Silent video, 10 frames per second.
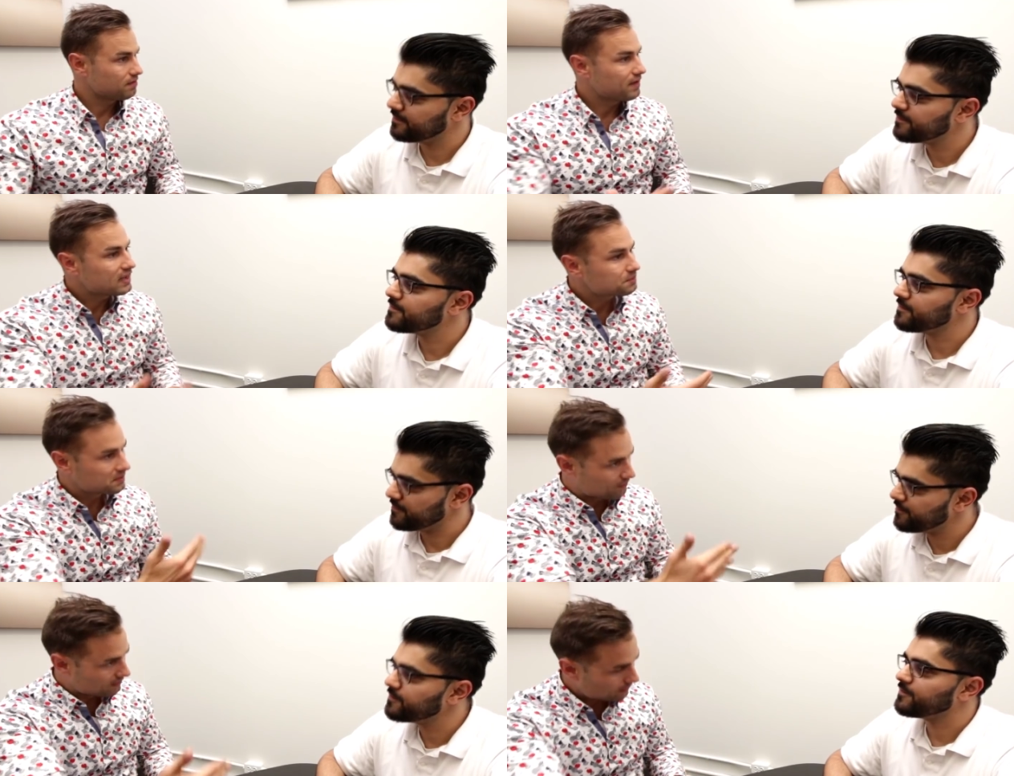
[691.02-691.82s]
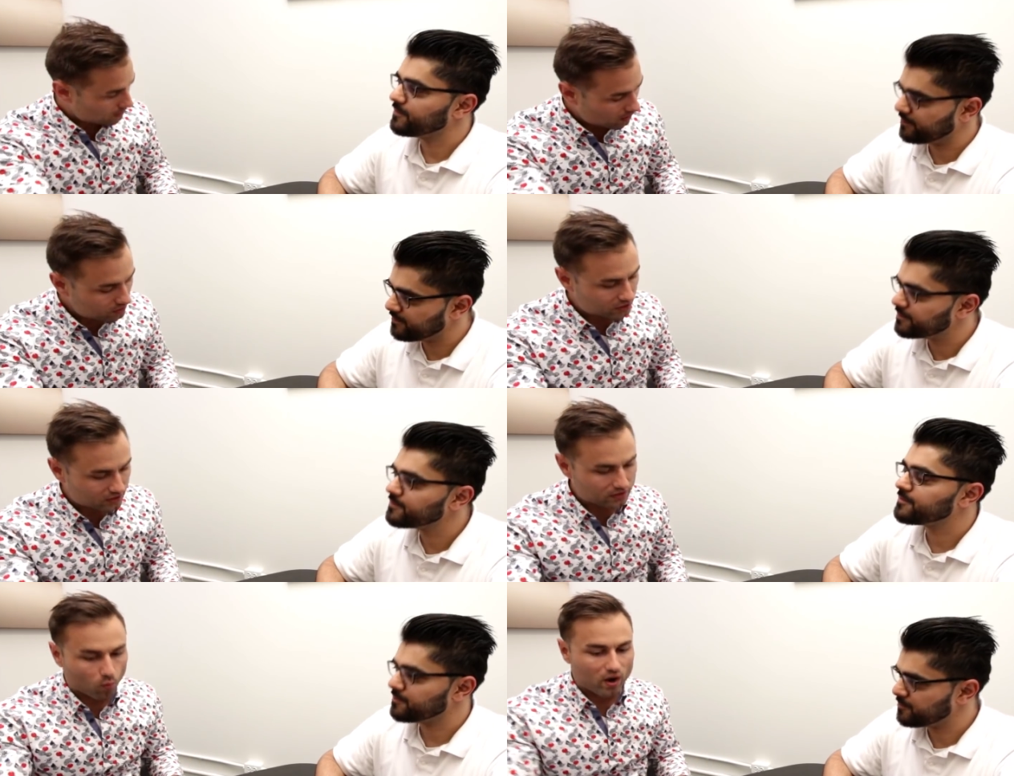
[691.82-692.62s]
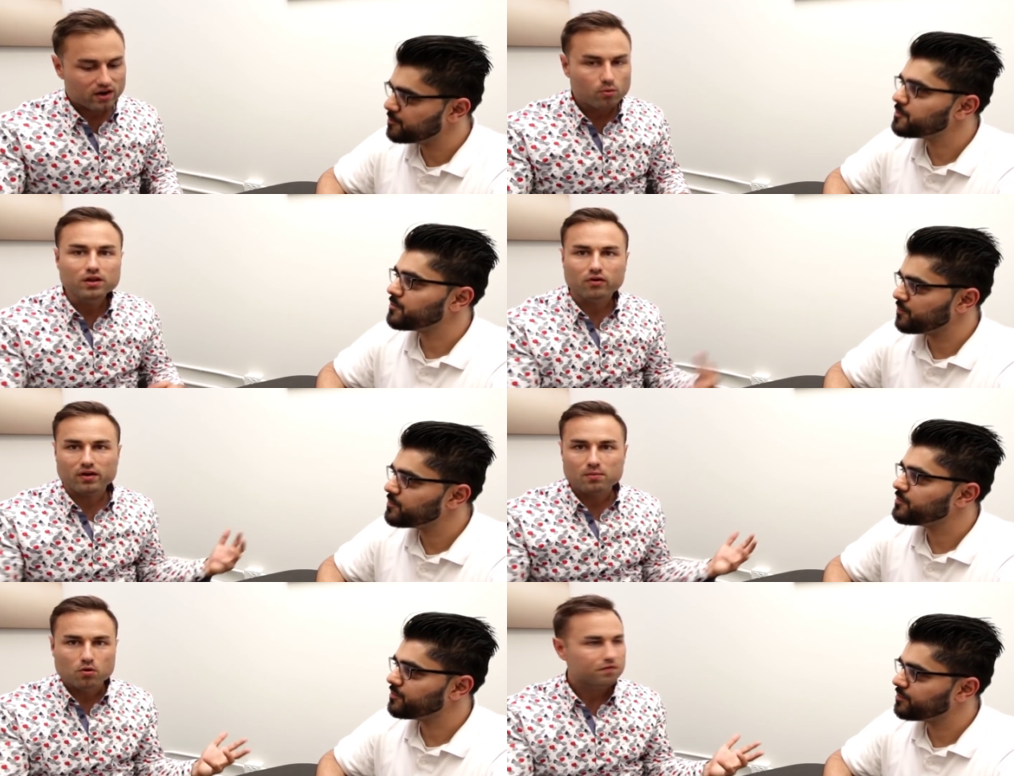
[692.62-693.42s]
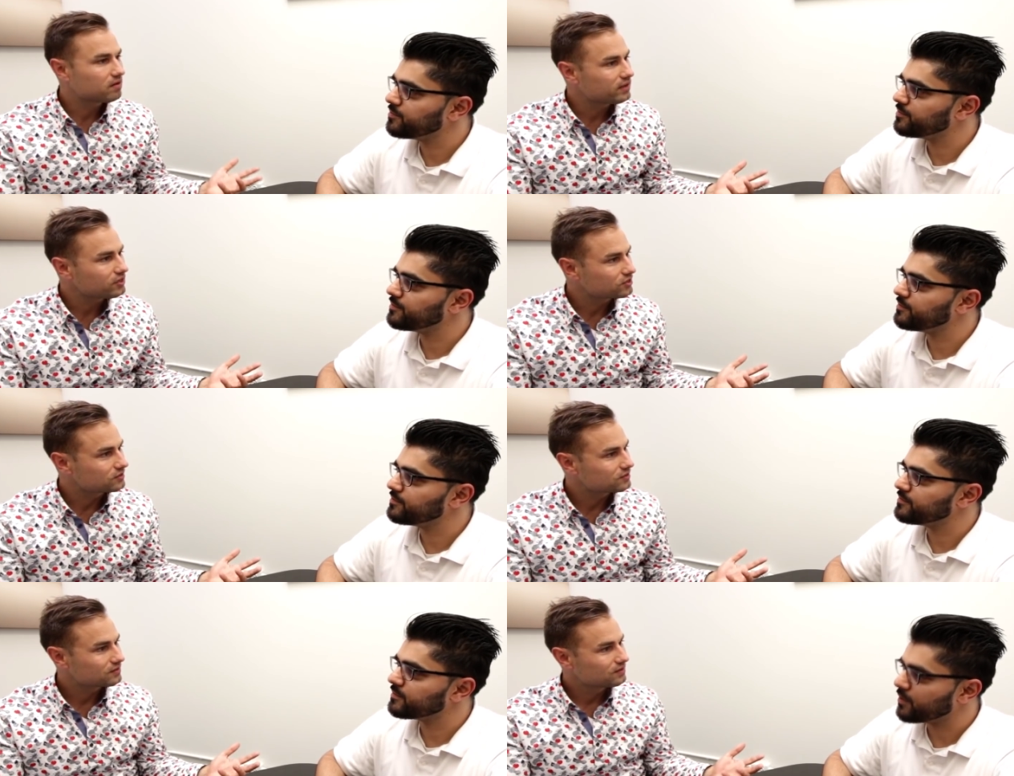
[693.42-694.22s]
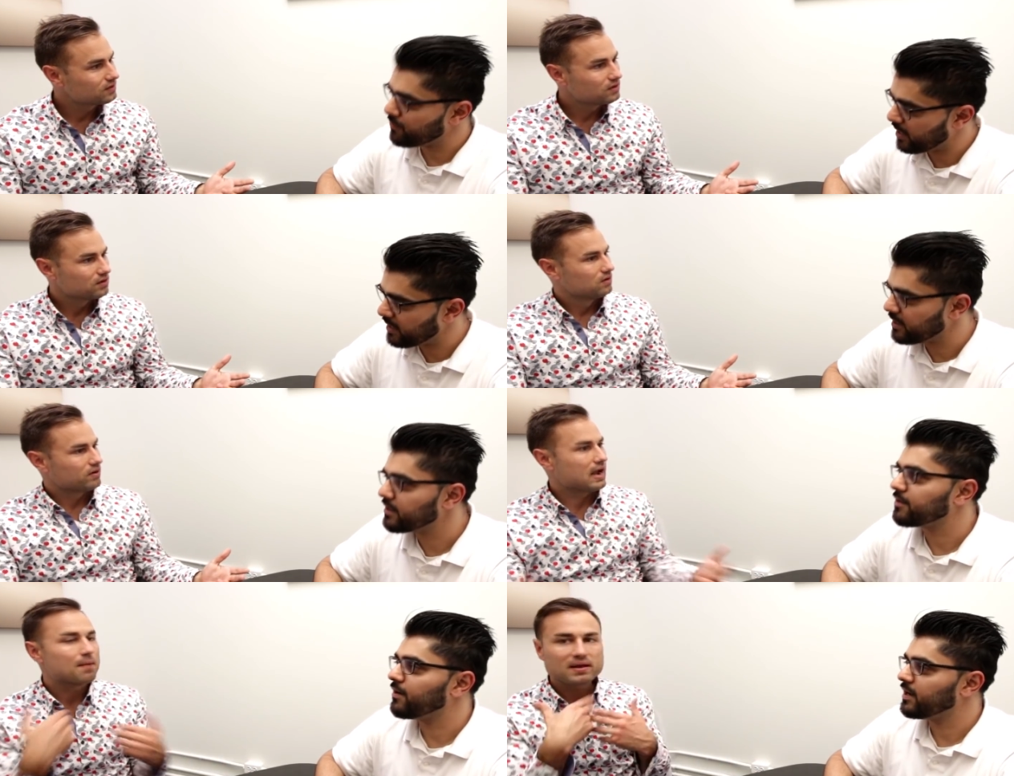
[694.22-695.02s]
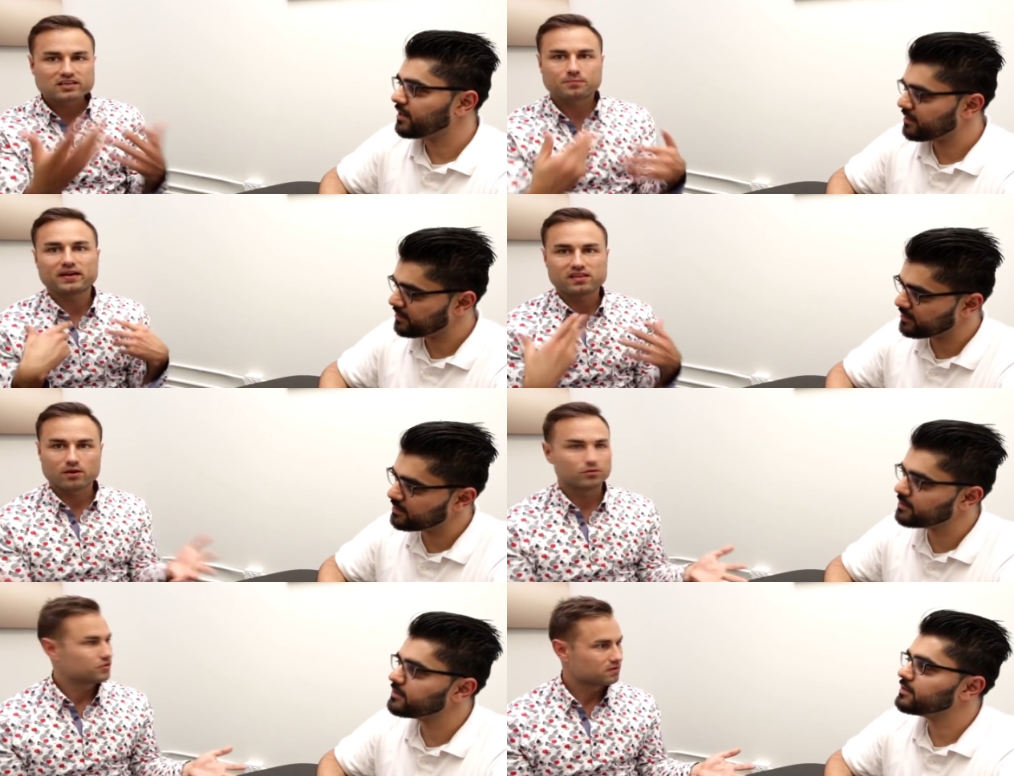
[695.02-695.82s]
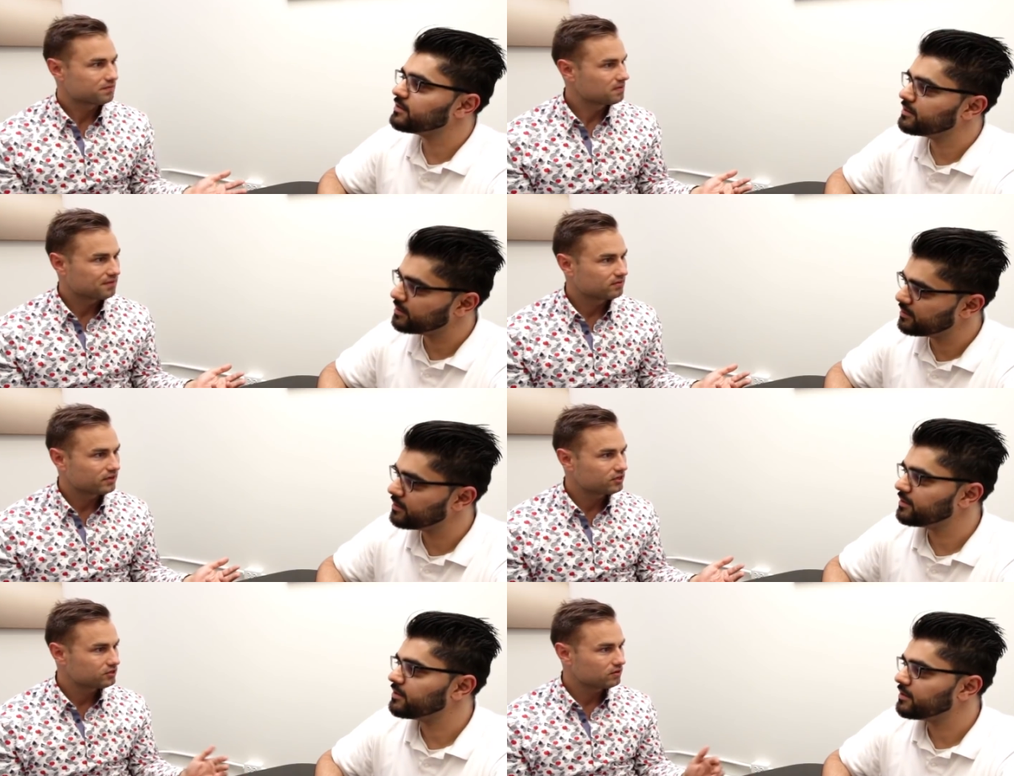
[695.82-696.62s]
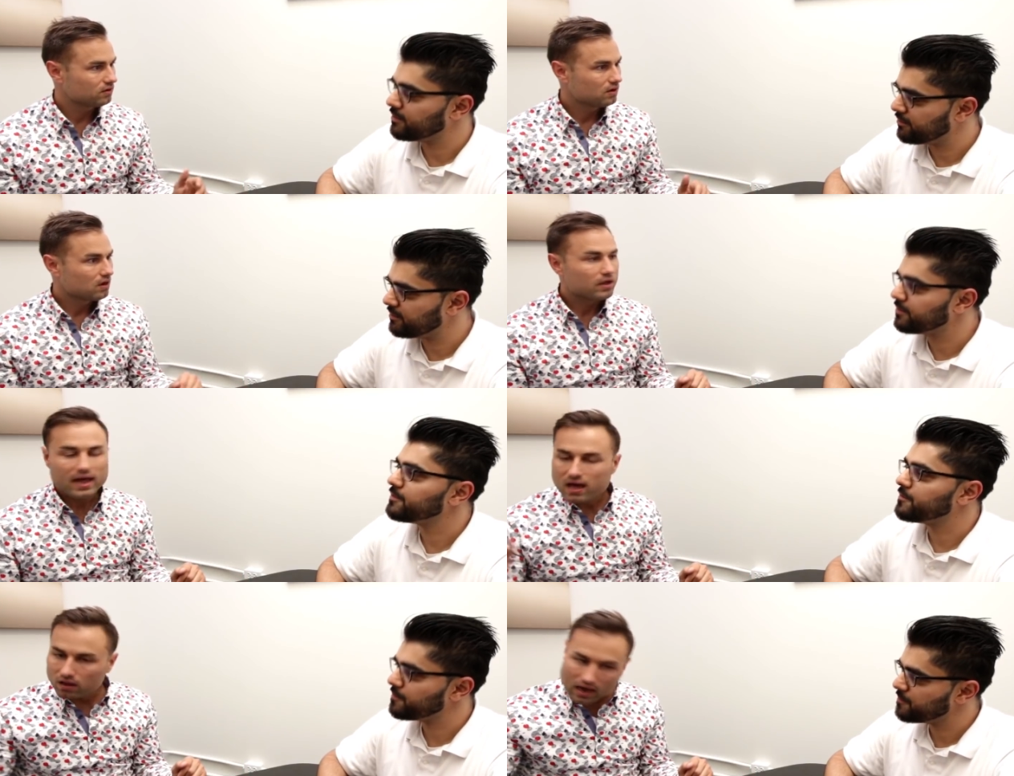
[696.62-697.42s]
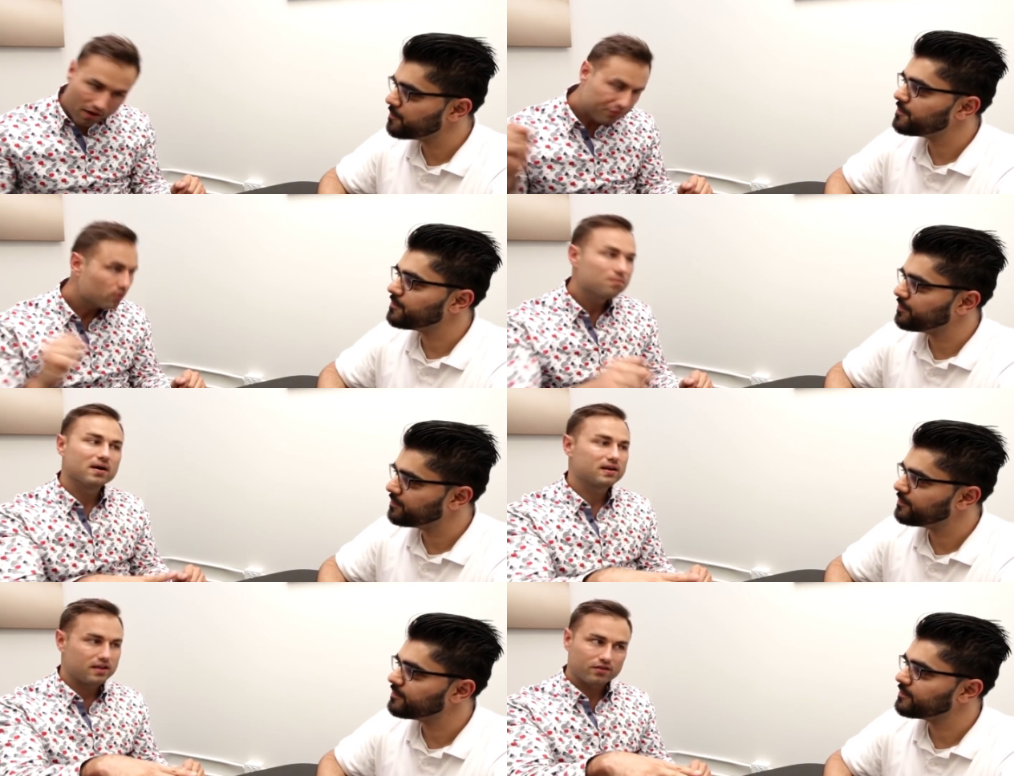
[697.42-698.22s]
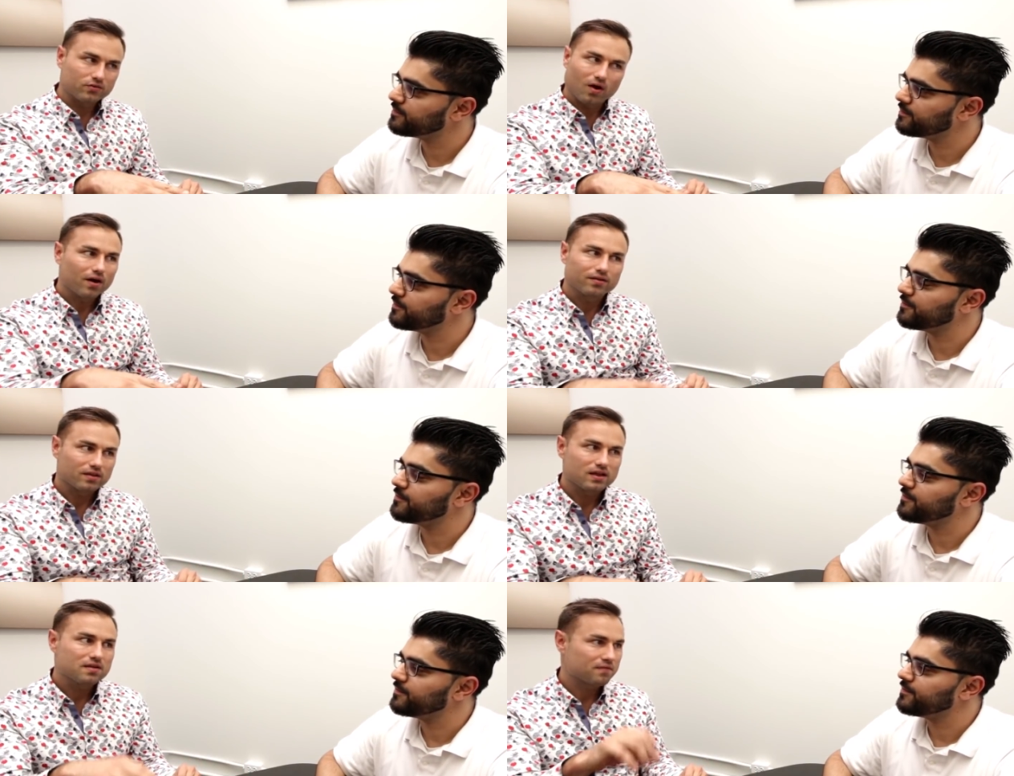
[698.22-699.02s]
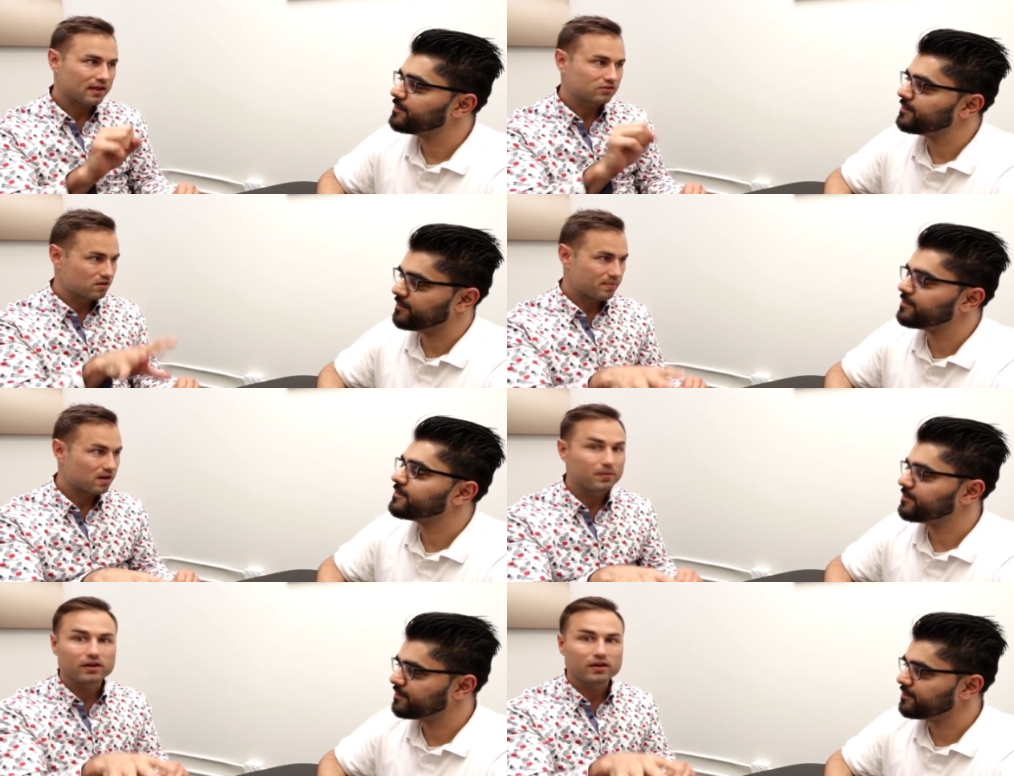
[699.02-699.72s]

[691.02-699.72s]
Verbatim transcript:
Speaker 1: the advancements of the technology, then why don't we create more foundations? Right. Right. I'm not expecting a return from the foundation. Hell, I'll throw money into R and D if that's going to better,